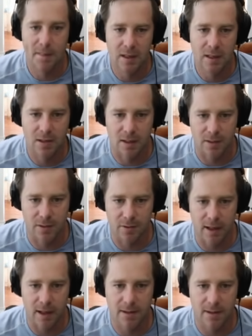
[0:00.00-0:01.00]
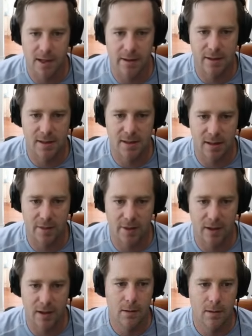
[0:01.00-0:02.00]
So let's do that. Let's carry this seed over
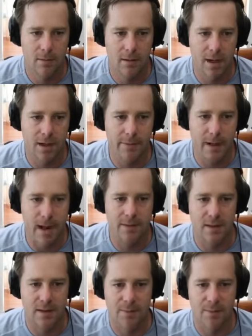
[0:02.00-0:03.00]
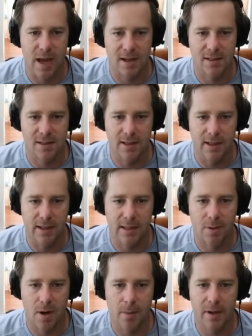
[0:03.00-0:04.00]
here. Luckily, we have this bag of seed. It's
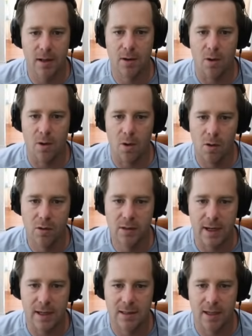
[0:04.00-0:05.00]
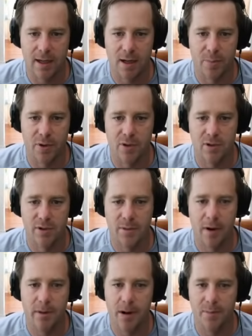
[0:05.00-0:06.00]
probably a little old and it's not going to produce very
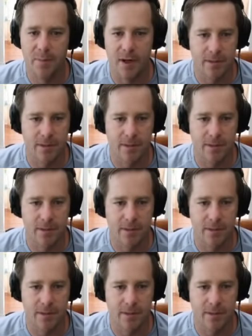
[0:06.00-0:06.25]
well, but